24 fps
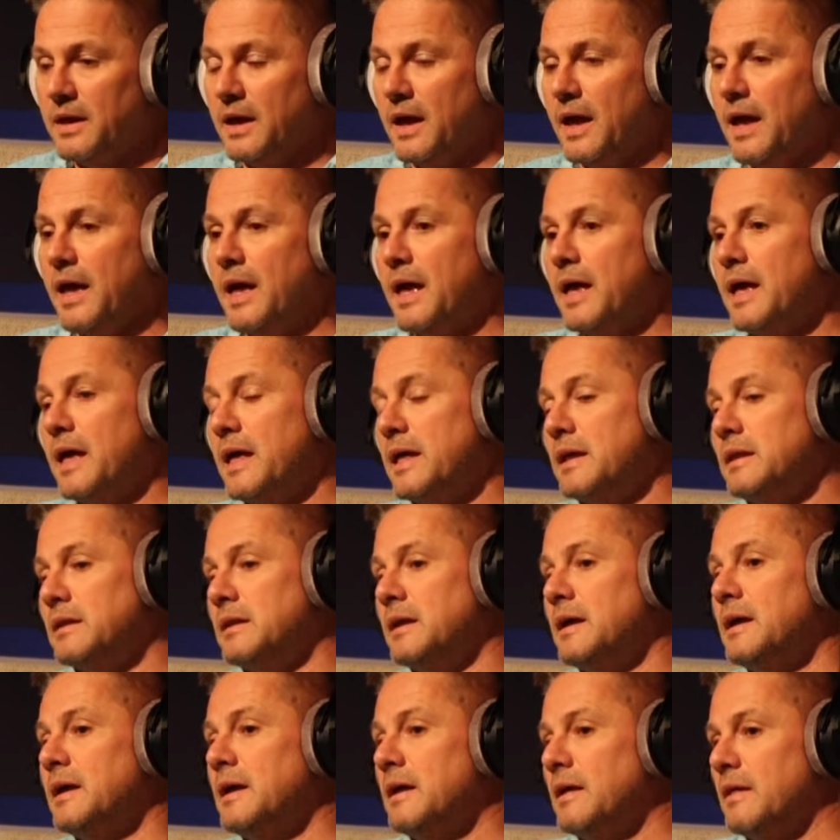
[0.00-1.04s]
And
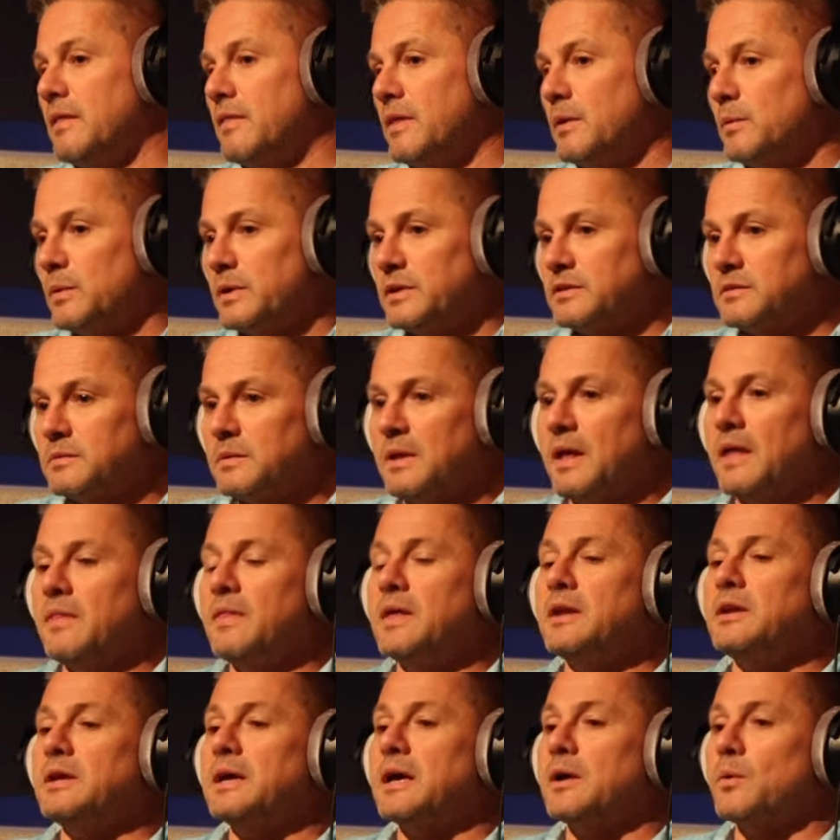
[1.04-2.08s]
then
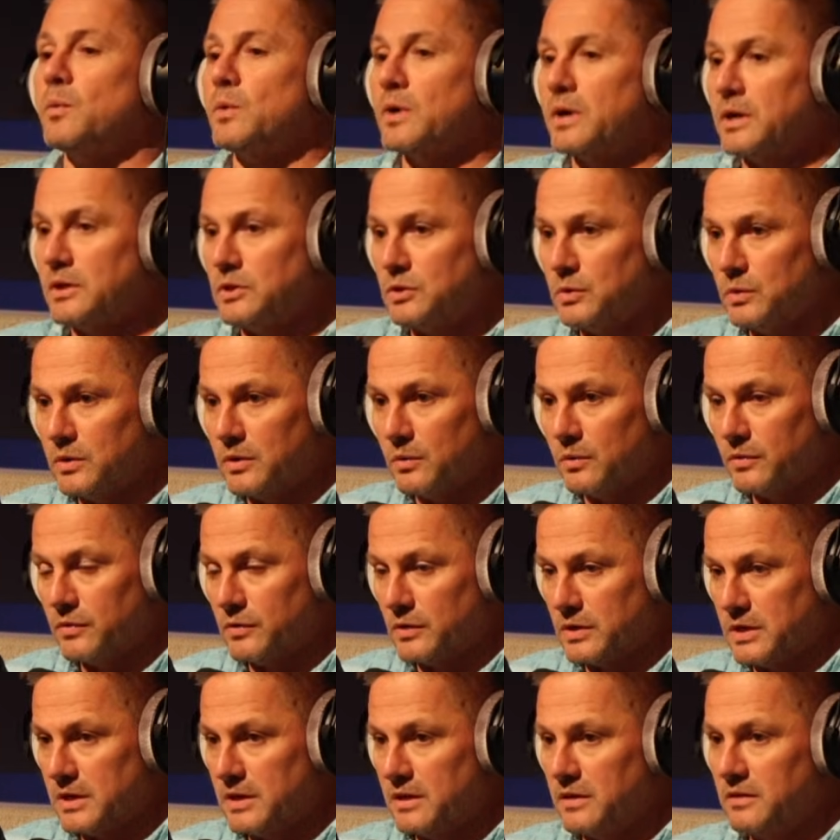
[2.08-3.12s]
you got to work on doing it with
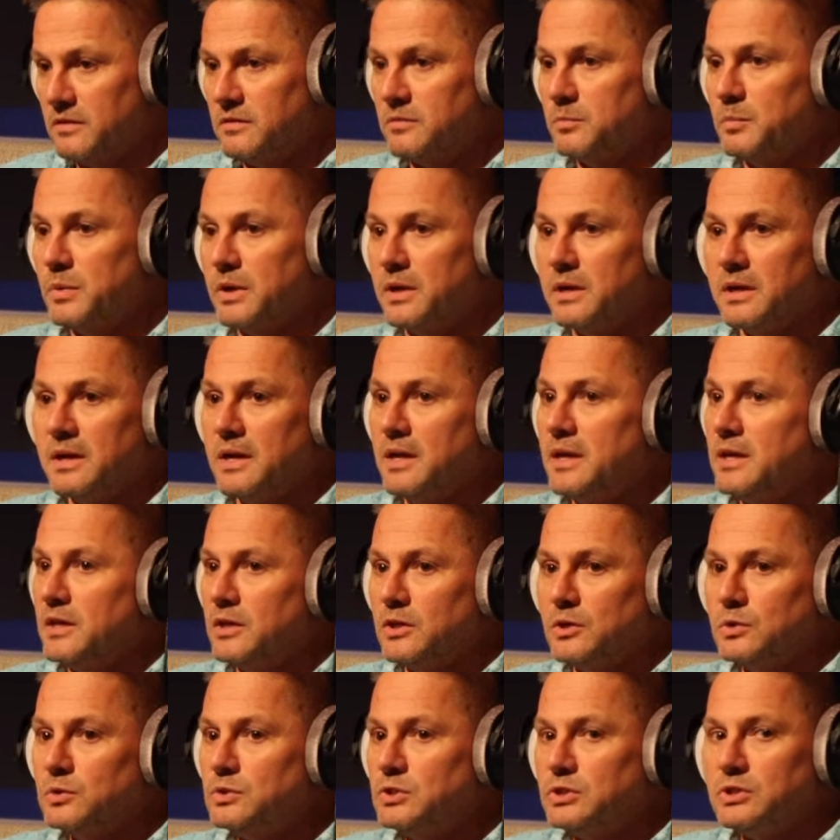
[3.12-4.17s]
your kids. But
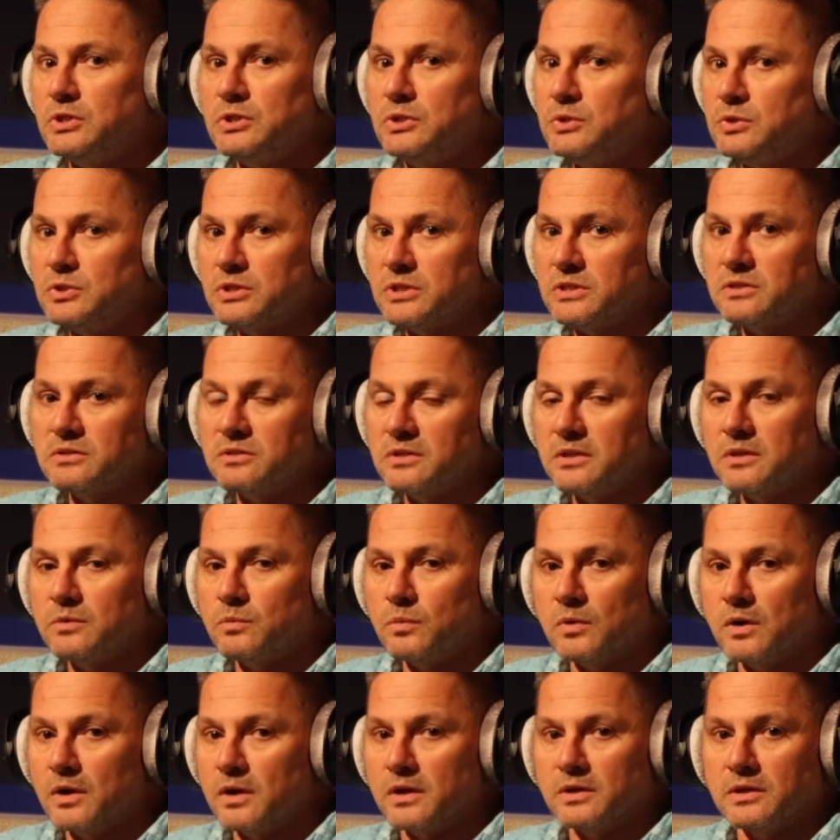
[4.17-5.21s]
you just need
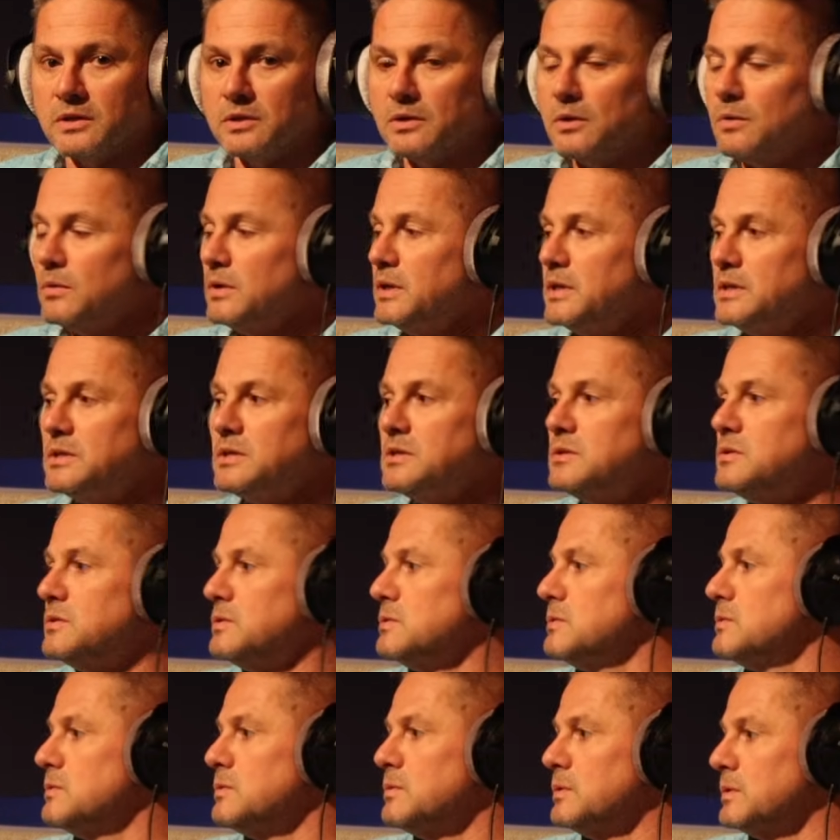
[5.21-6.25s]
one. You don't need
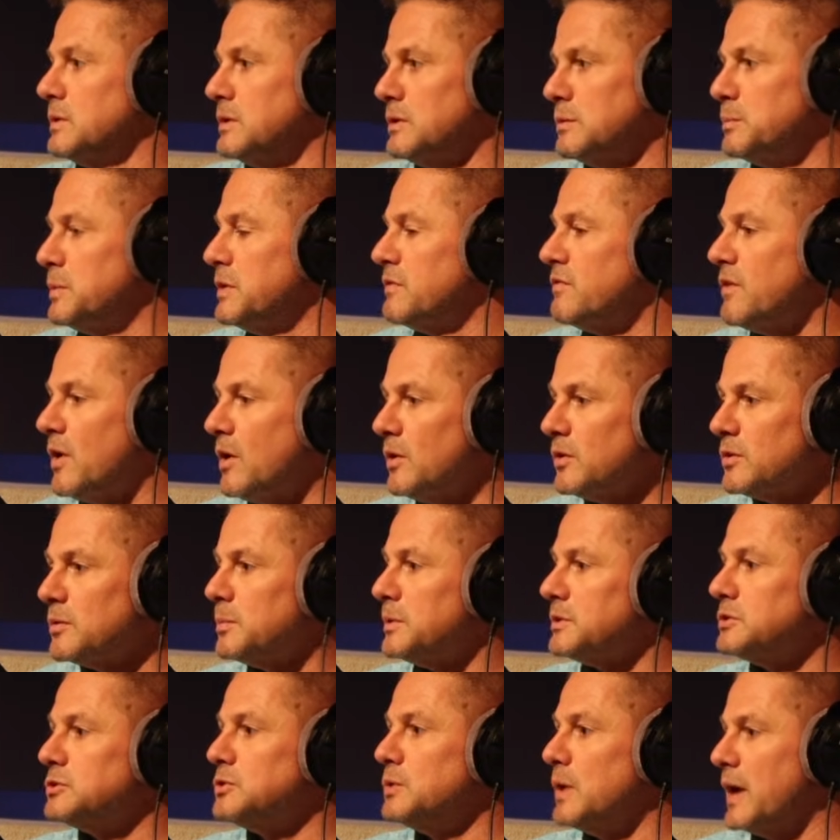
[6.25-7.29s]
to be
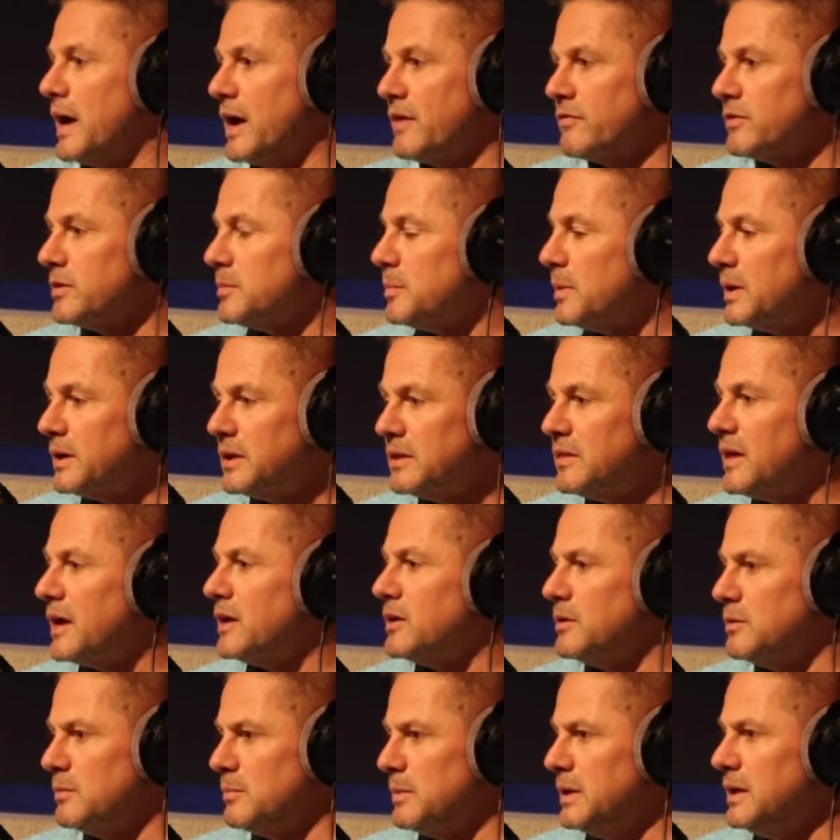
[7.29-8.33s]
vulnerable to everybody
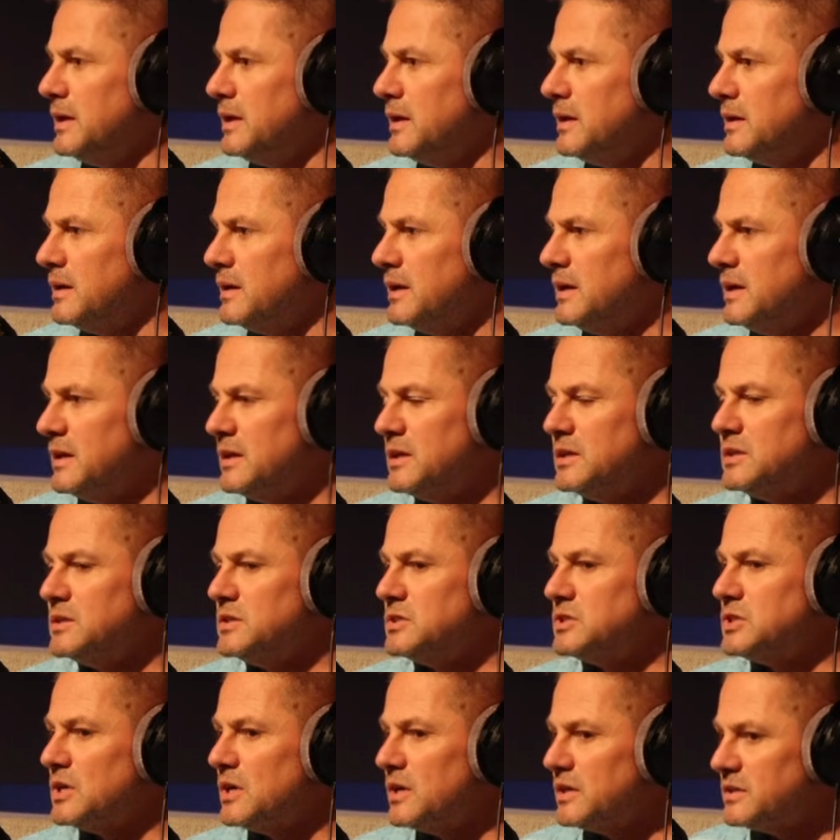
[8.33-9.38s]
that you meet.
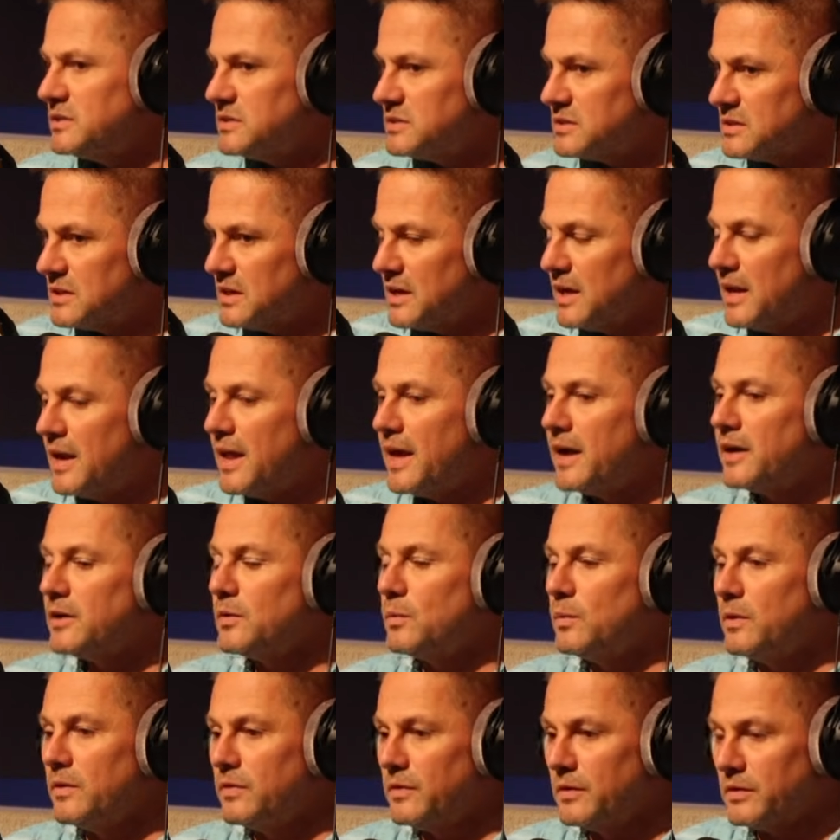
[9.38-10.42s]
Just
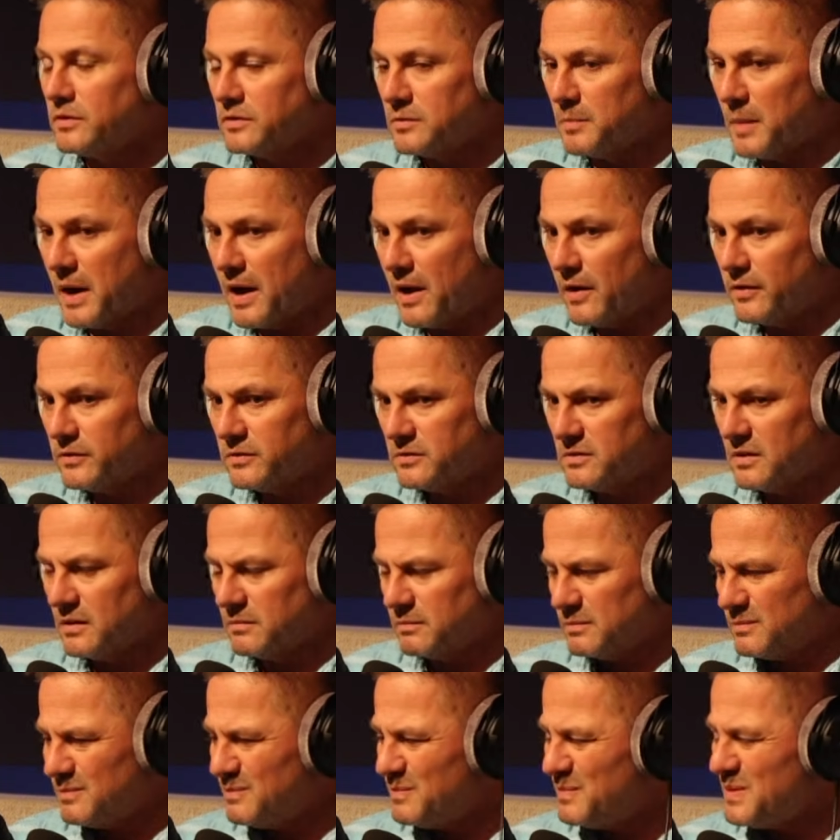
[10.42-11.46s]
connect with your spouse.
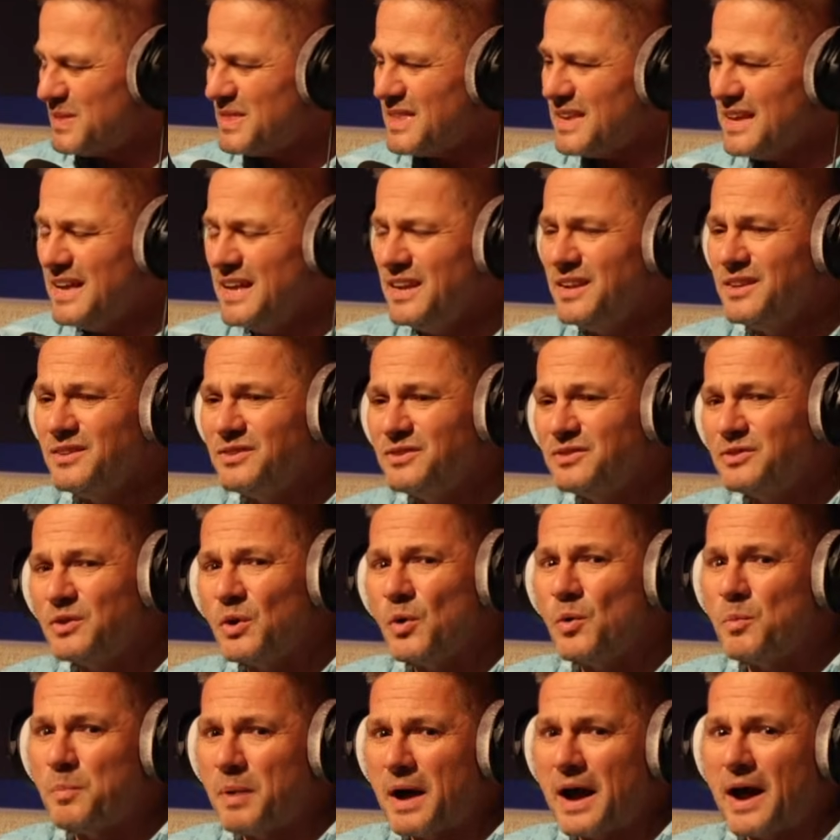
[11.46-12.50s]
And it's
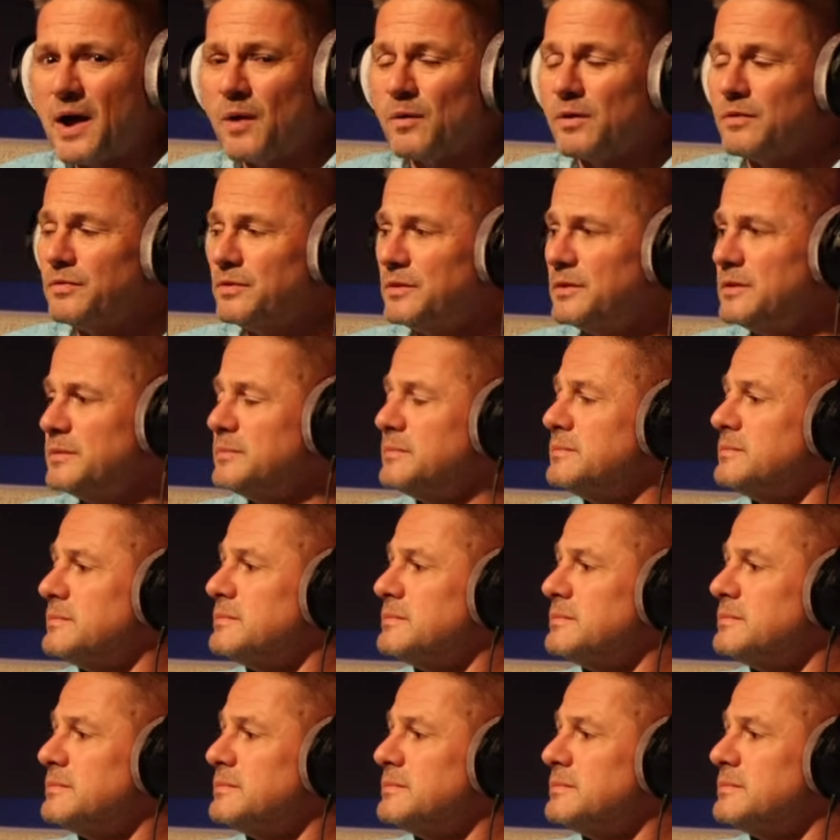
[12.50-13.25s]
so powerful.